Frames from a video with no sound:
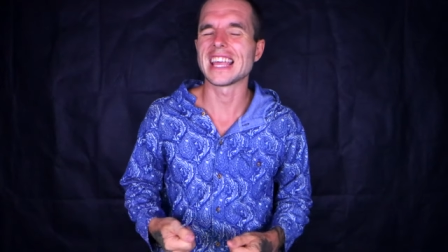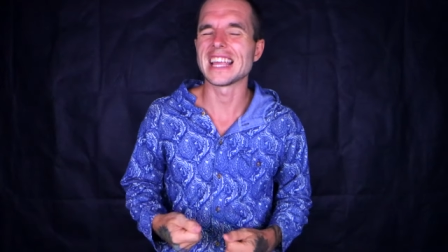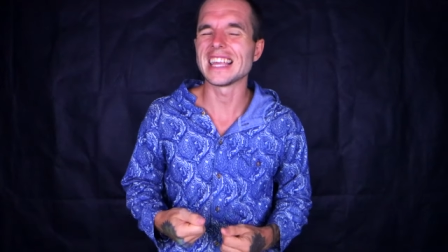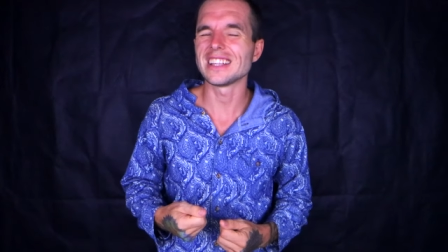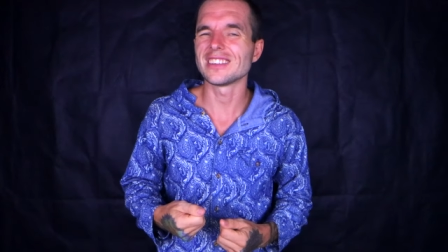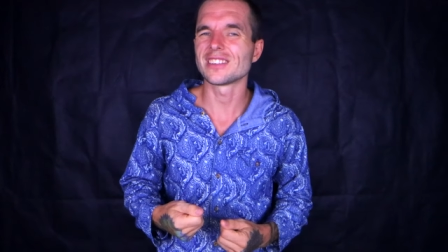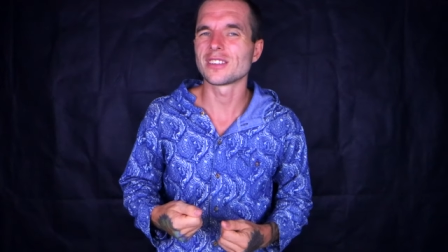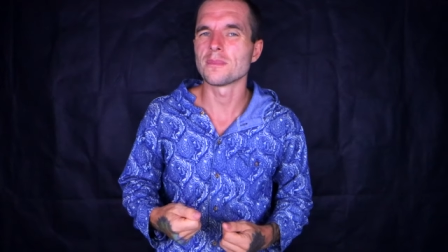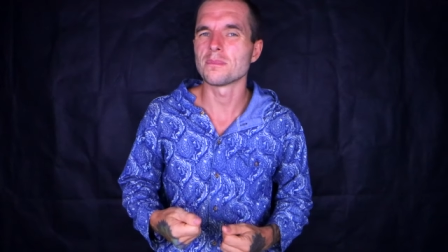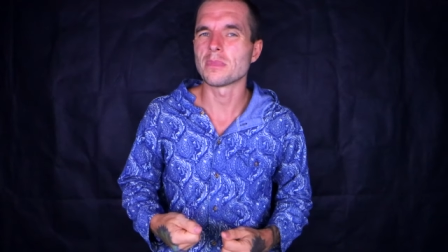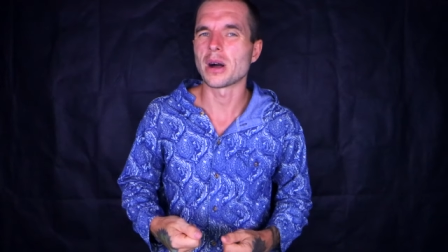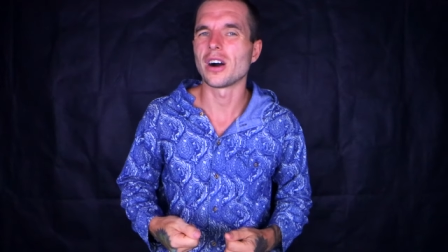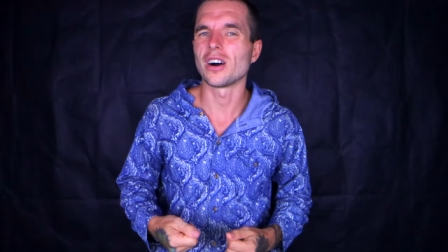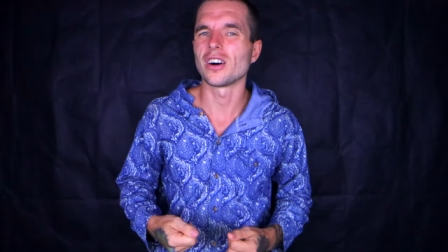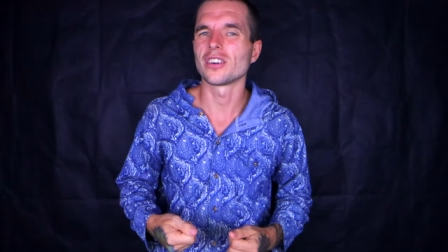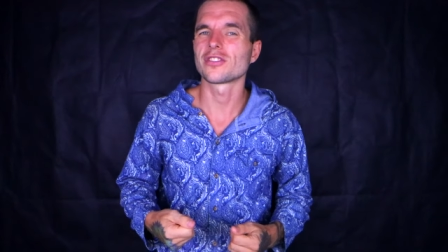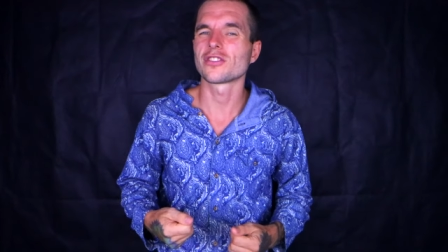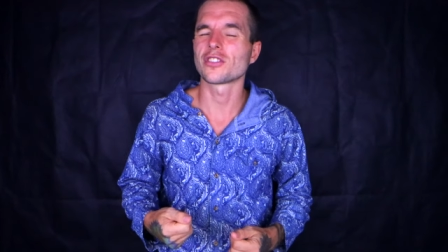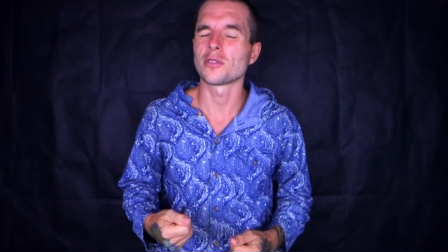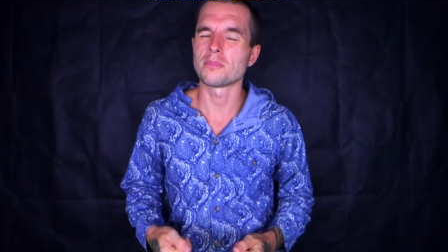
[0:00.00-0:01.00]
eat
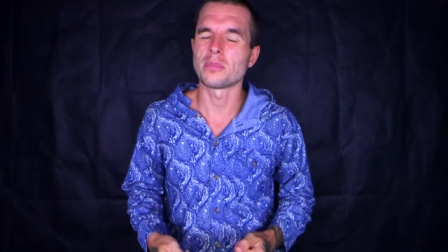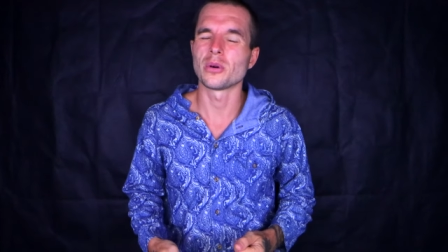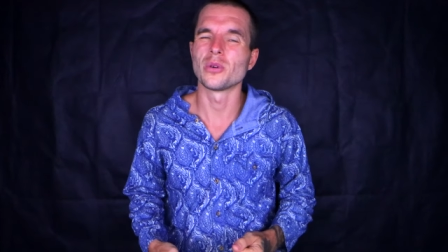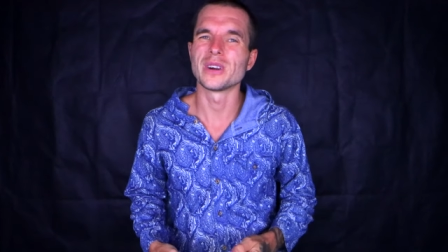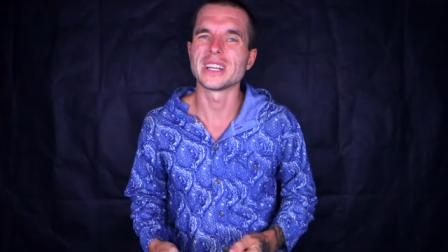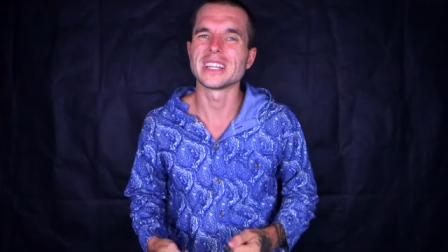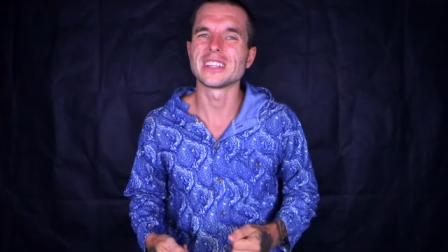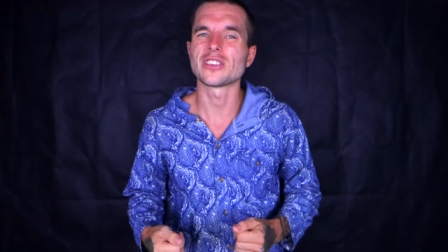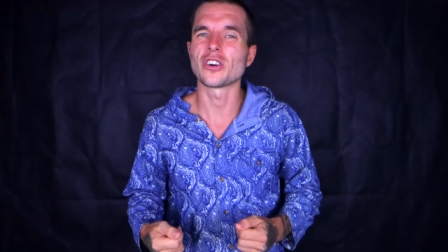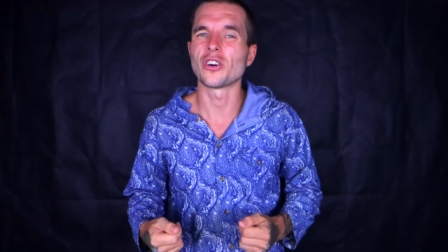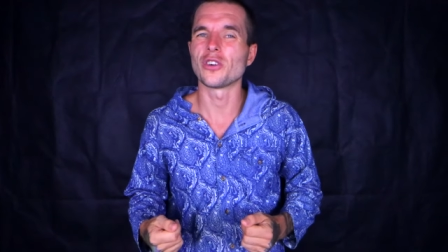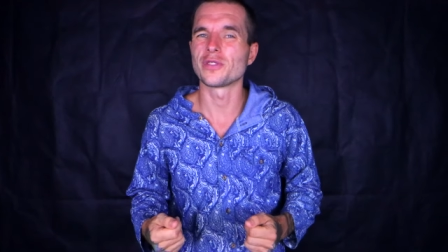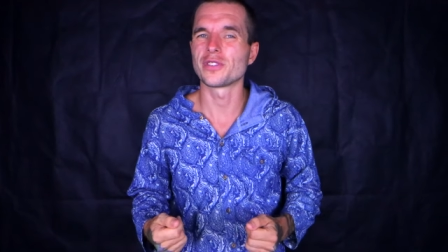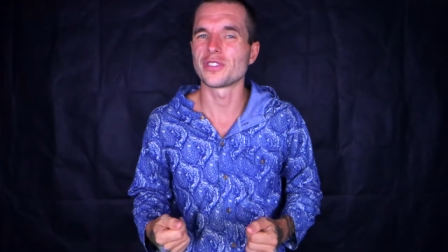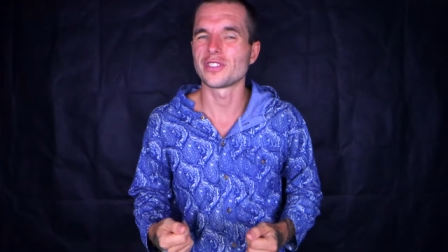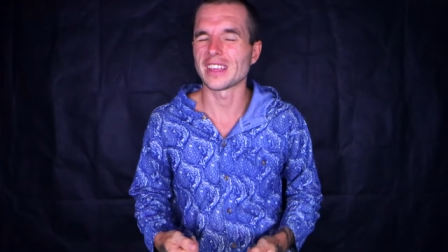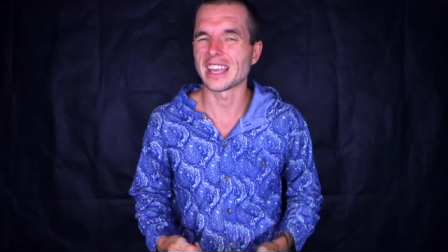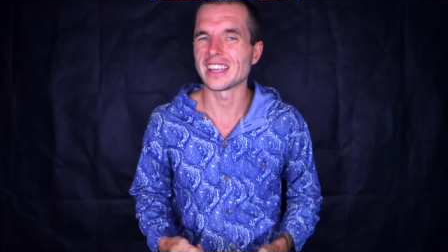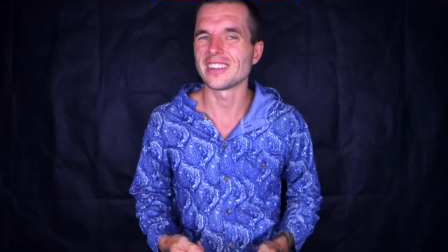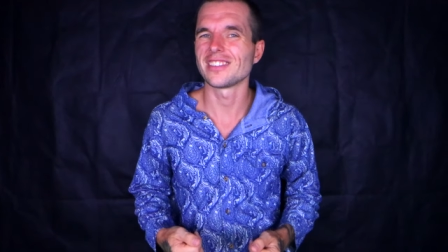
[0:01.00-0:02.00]
past the point of
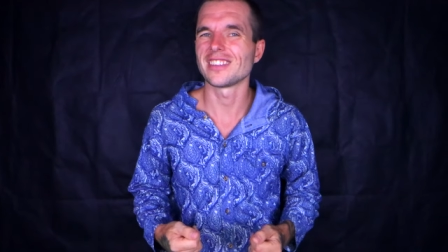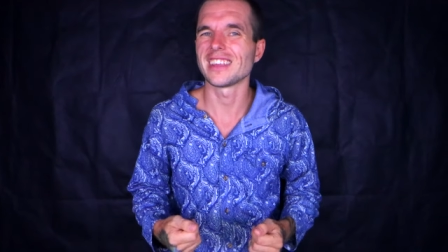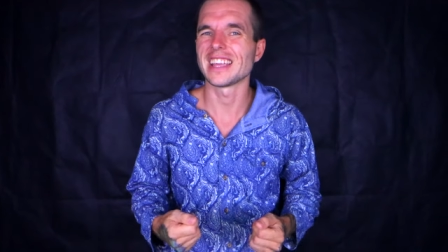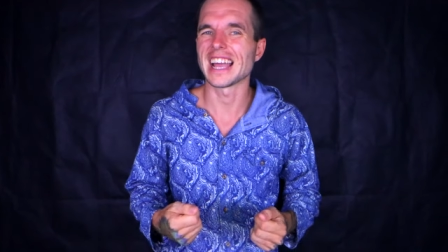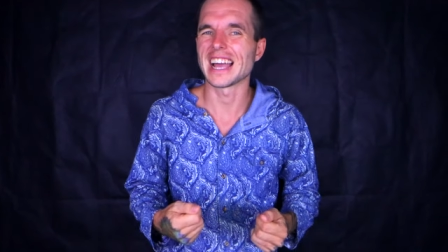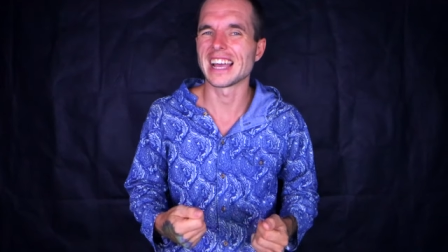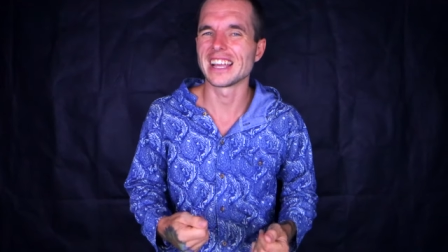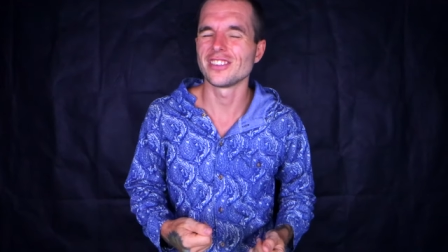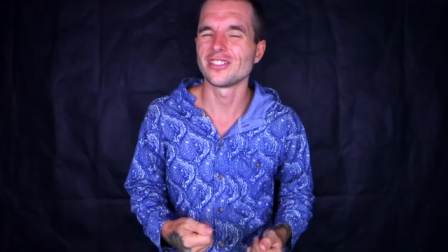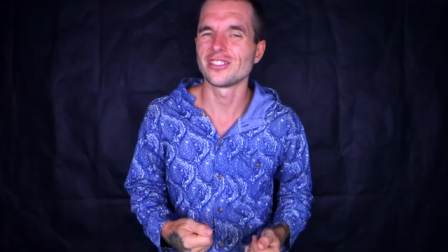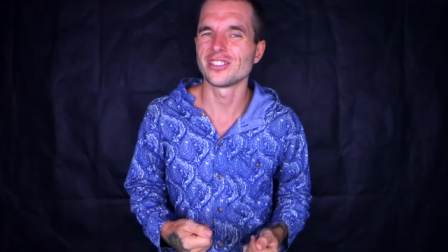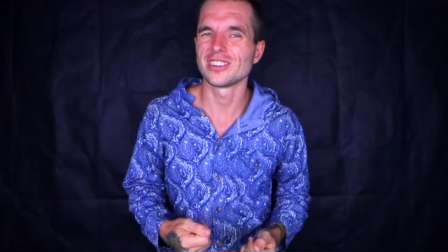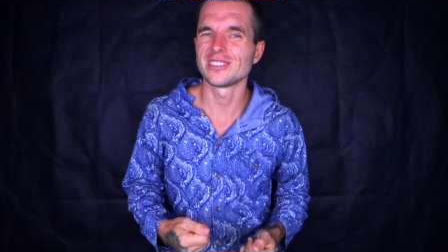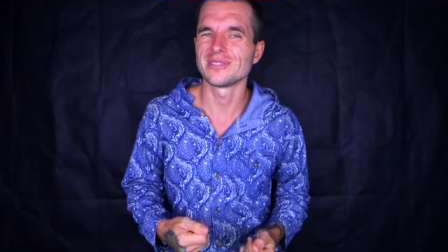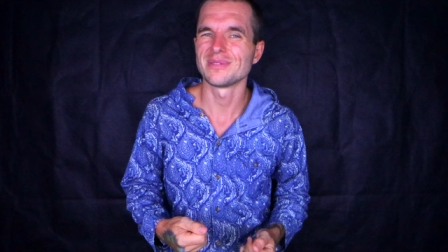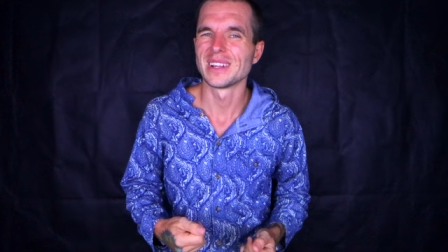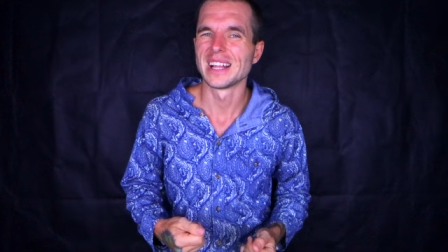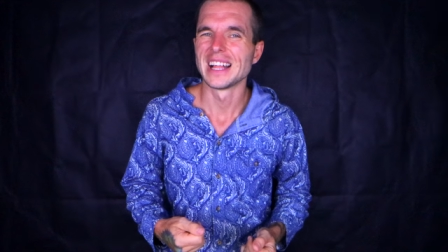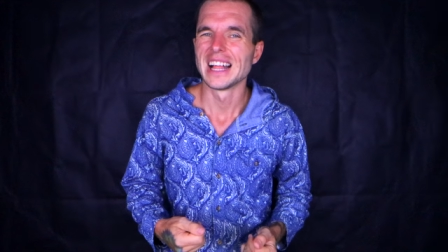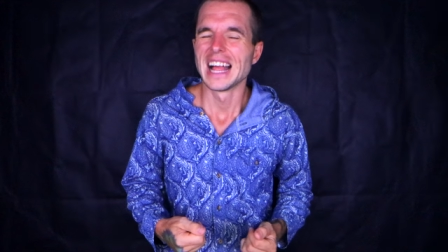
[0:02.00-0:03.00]

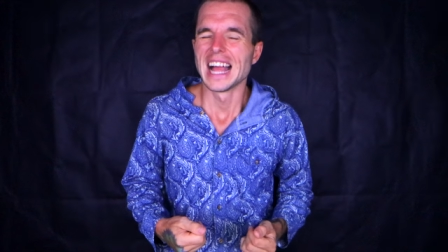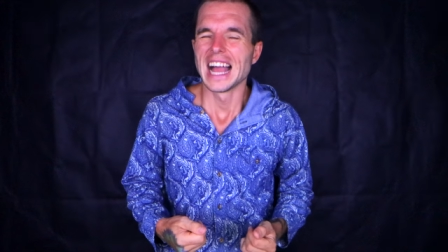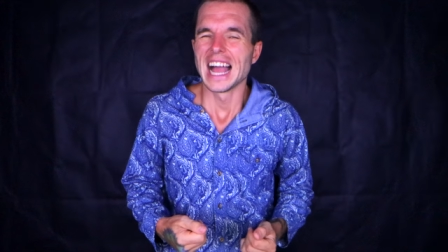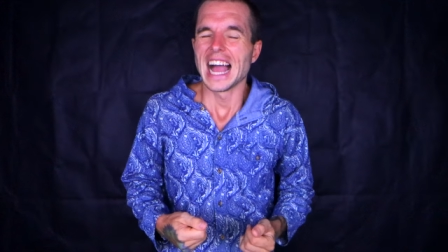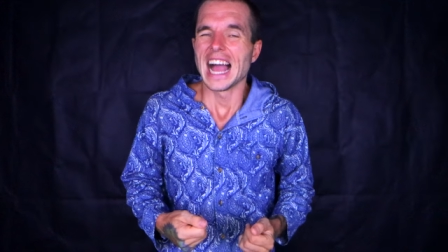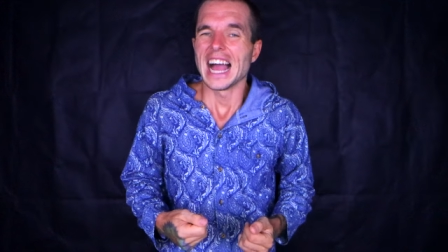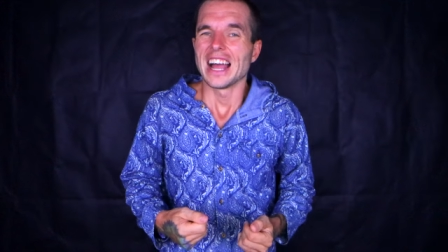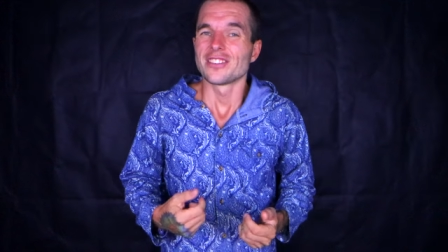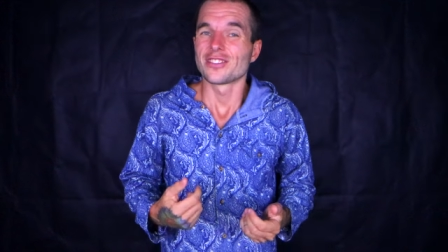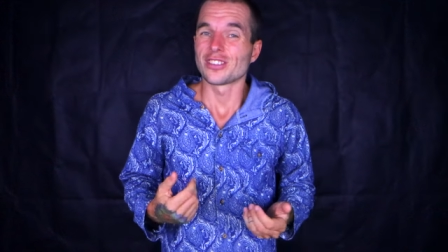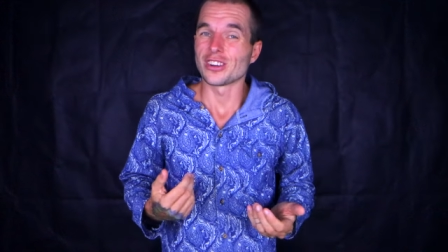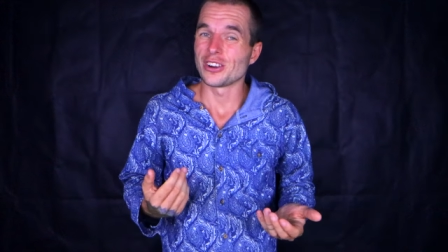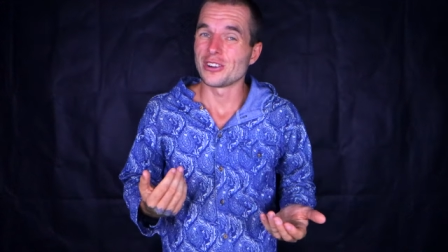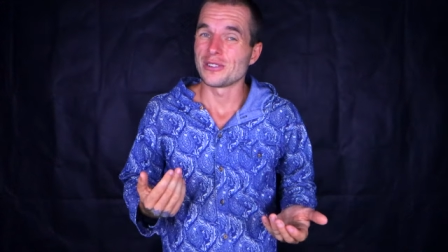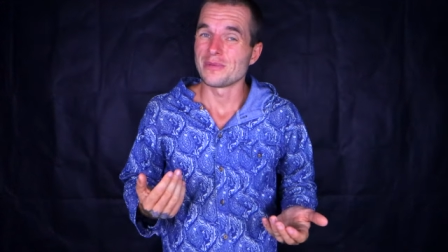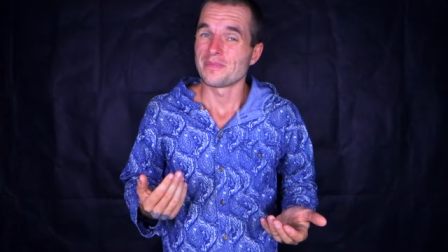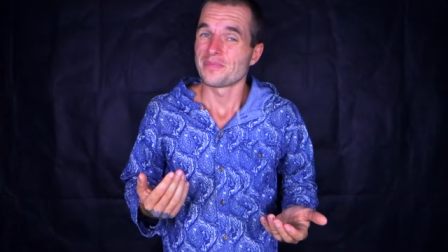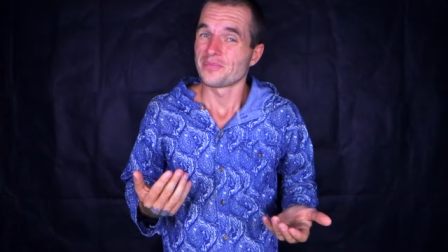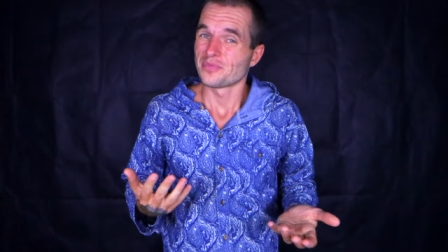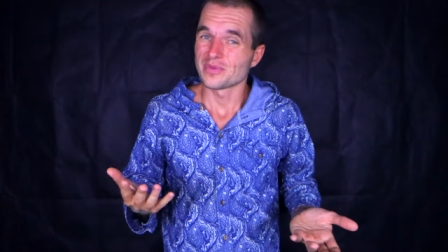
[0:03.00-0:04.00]
satiation. So